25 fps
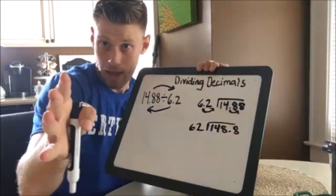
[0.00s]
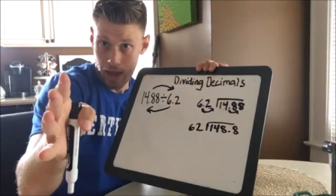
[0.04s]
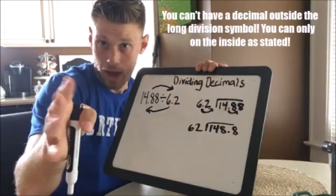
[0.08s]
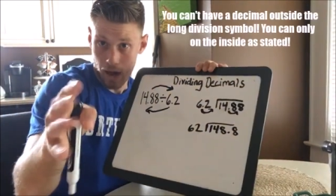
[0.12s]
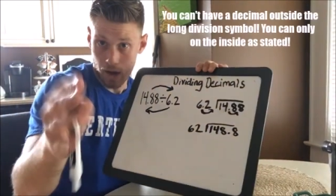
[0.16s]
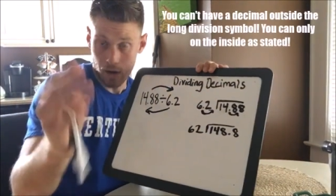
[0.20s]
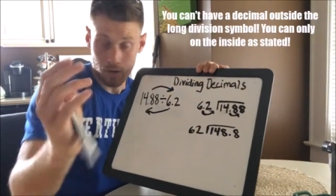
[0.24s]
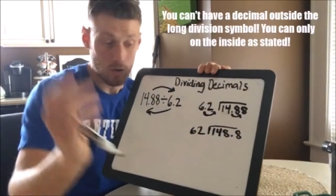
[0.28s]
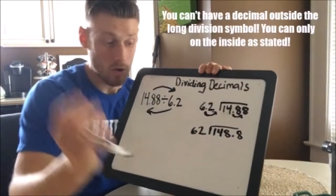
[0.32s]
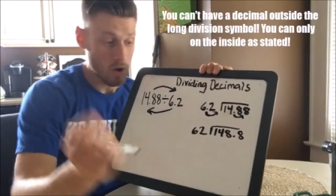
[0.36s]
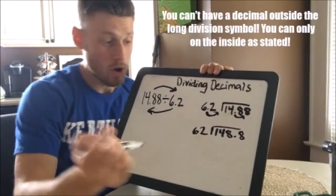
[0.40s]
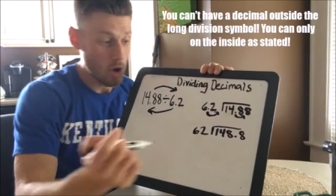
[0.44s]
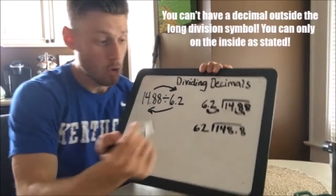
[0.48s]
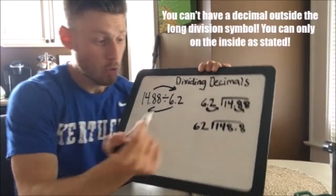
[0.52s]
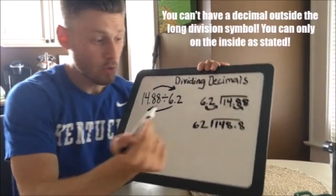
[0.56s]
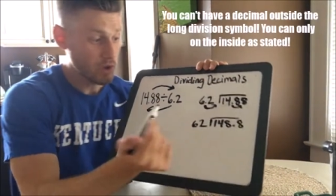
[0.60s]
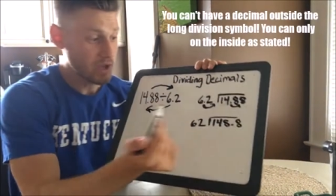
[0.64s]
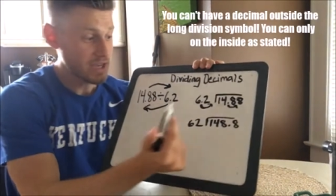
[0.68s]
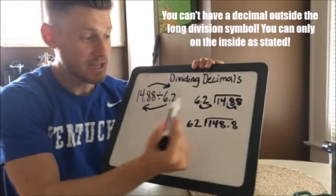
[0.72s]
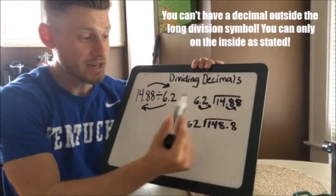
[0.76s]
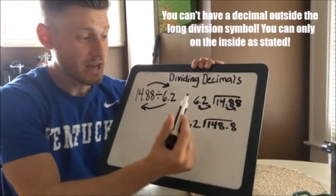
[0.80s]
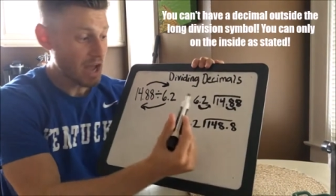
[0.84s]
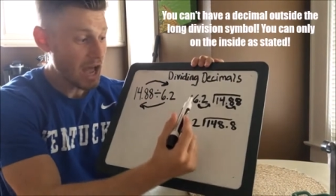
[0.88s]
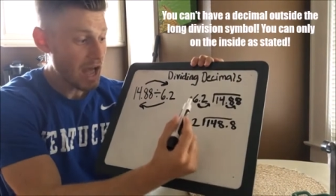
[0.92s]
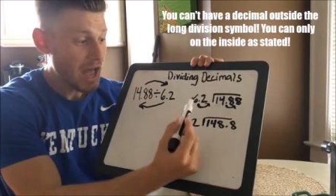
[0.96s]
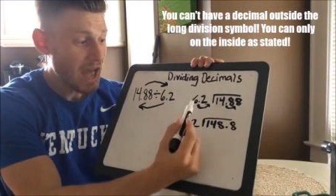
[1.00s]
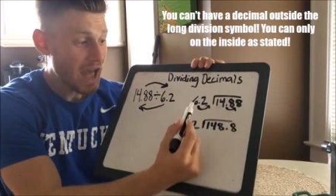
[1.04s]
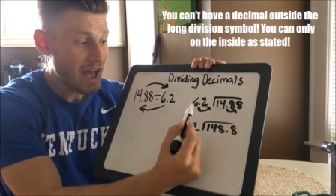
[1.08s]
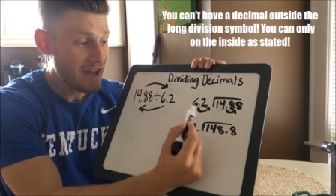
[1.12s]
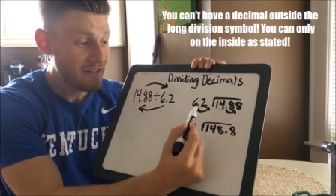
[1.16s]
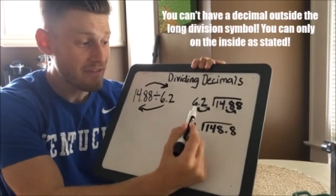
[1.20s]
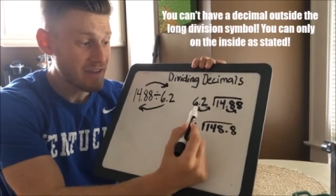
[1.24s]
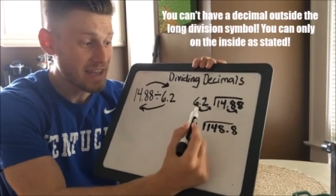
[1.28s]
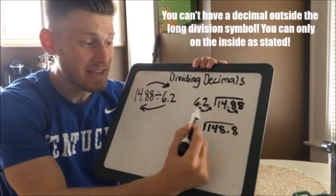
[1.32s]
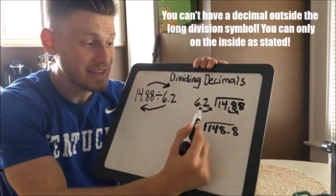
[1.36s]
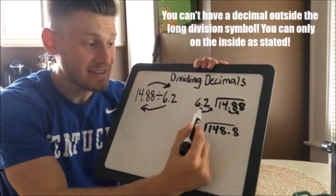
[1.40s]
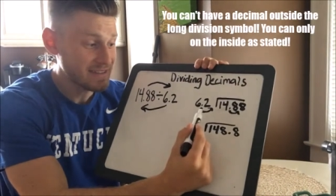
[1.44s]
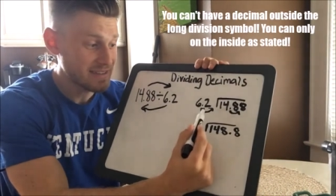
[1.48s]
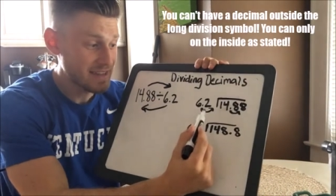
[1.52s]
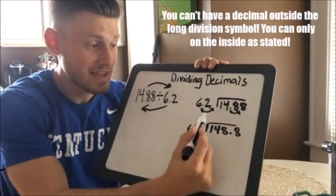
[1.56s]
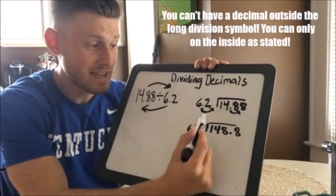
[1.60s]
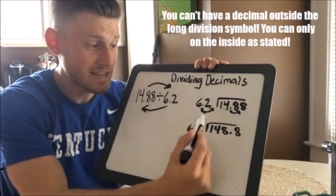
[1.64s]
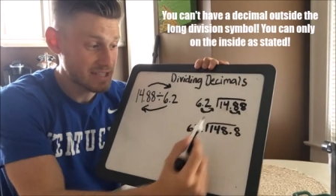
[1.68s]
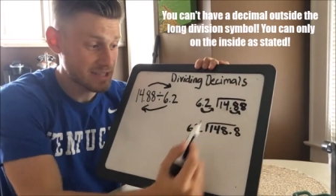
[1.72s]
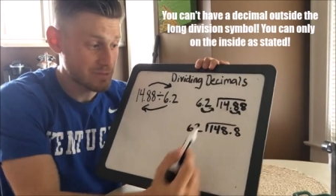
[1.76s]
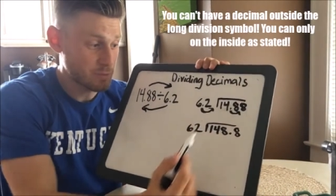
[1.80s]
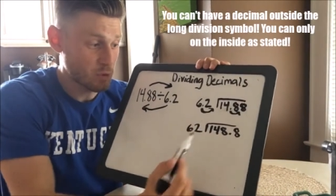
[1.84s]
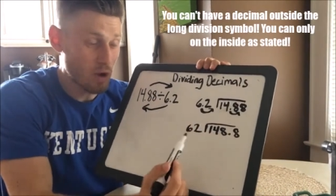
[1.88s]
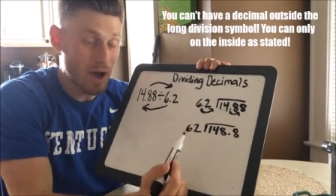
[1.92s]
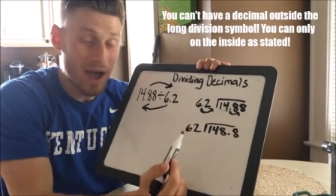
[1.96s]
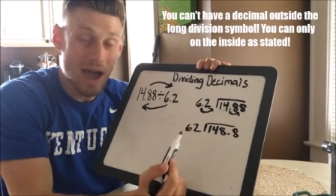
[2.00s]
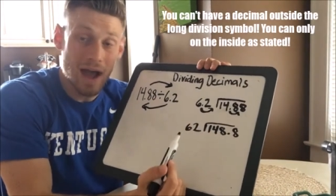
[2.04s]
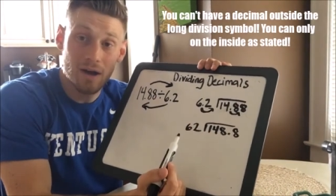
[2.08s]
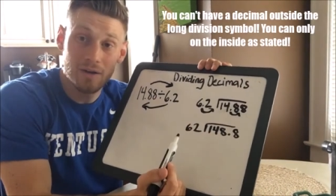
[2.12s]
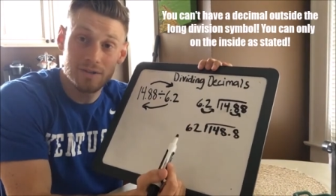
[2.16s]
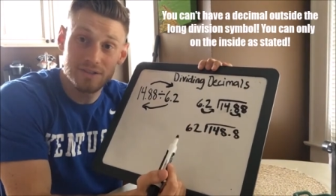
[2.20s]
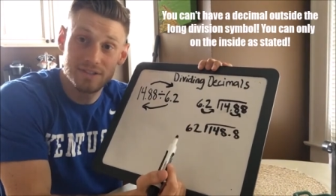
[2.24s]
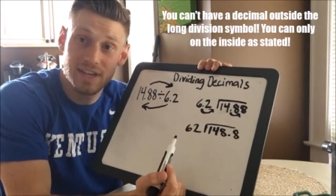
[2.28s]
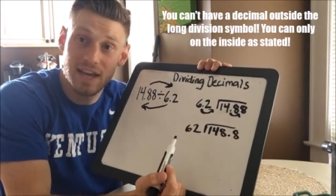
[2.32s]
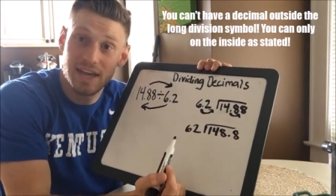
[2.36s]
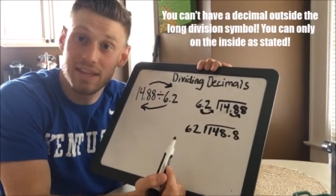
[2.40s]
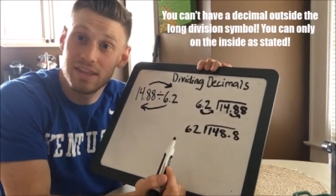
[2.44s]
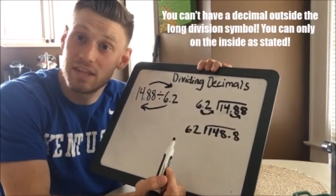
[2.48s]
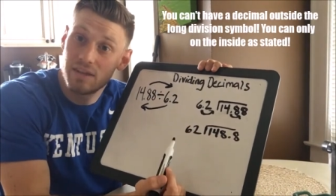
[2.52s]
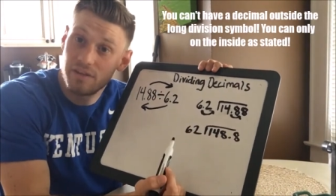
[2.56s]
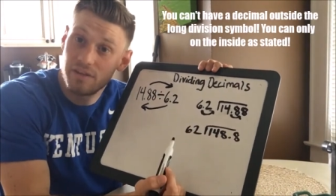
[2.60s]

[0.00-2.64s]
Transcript: Now, we cannot have a decimal outside